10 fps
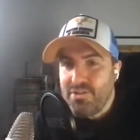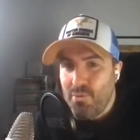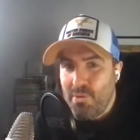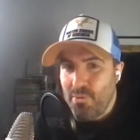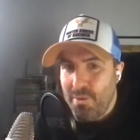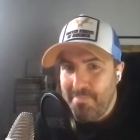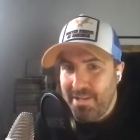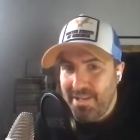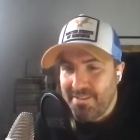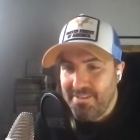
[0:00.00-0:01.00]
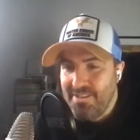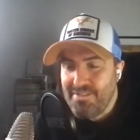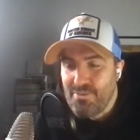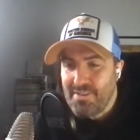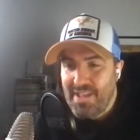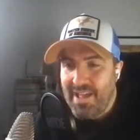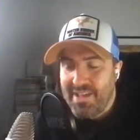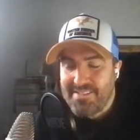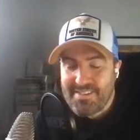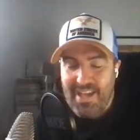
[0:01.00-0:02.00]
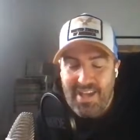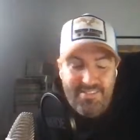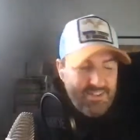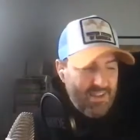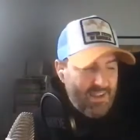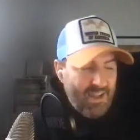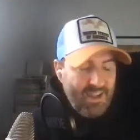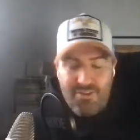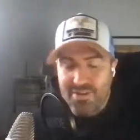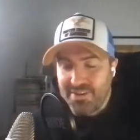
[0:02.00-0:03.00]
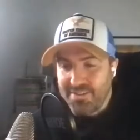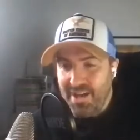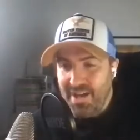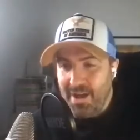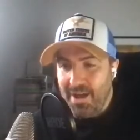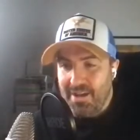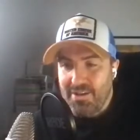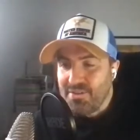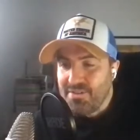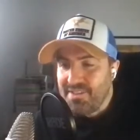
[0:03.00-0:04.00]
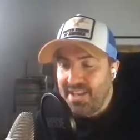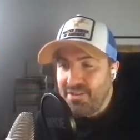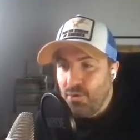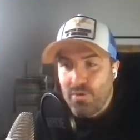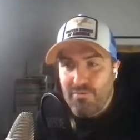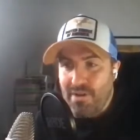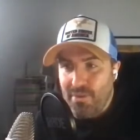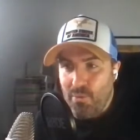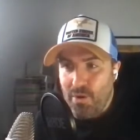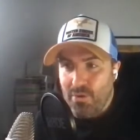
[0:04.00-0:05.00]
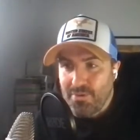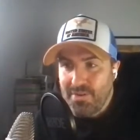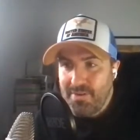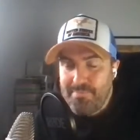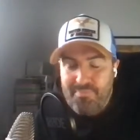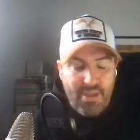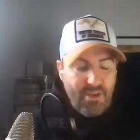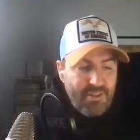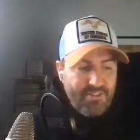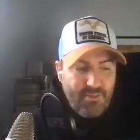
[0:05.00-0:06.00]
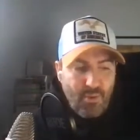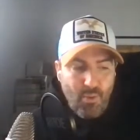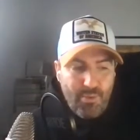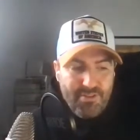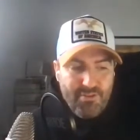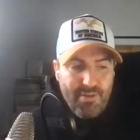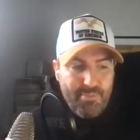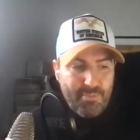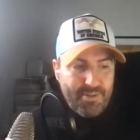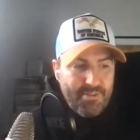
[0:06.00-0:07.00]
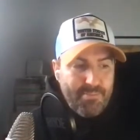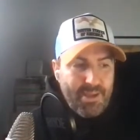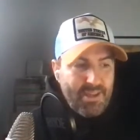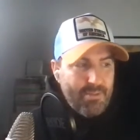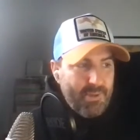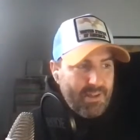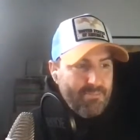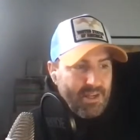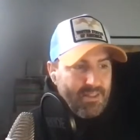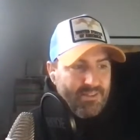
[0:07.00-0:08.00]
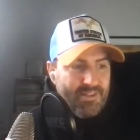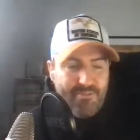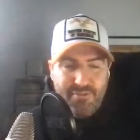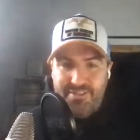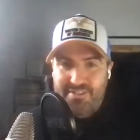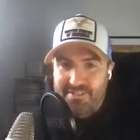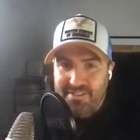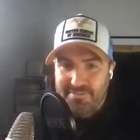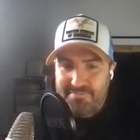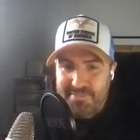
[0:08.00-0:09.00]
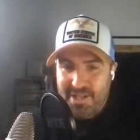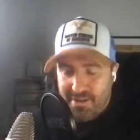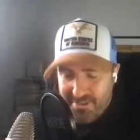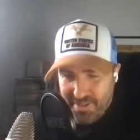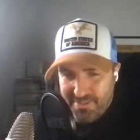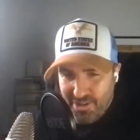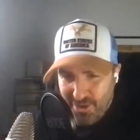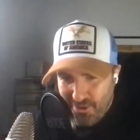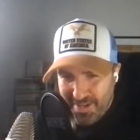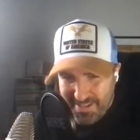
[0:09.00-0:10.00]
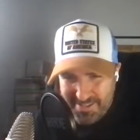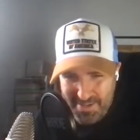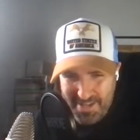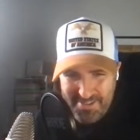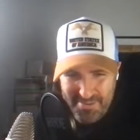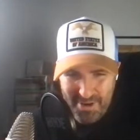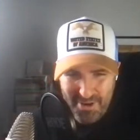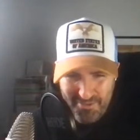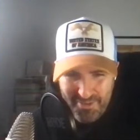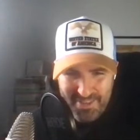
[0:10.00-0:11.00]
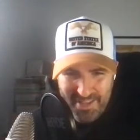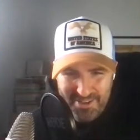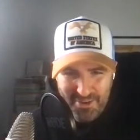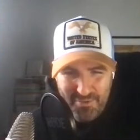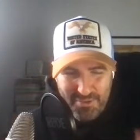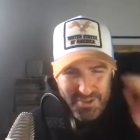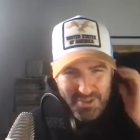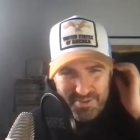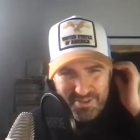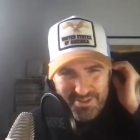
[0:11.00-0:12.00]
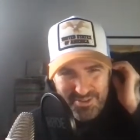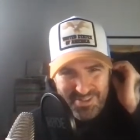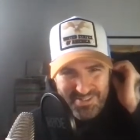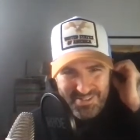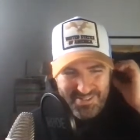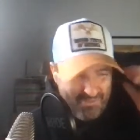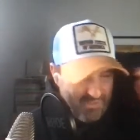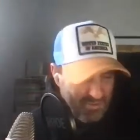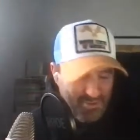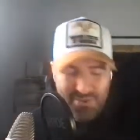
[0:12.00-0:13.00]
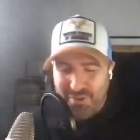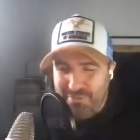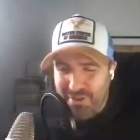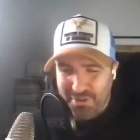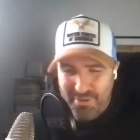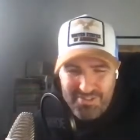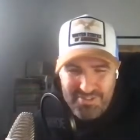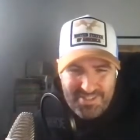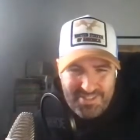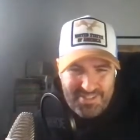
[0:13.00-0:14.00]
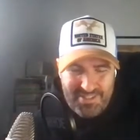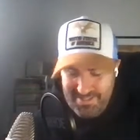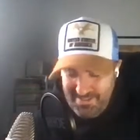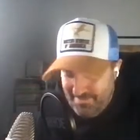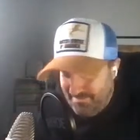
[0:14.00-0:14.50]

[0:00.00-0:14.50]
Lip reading: There's only 21 million, so it's scarce. You can send it all around the world. Yeah, there's all these great properties that make it the best money that's ever existed. So that's a long explanation, but hopefully that's helpful to you and your listeners. I'm sure you've got further questions.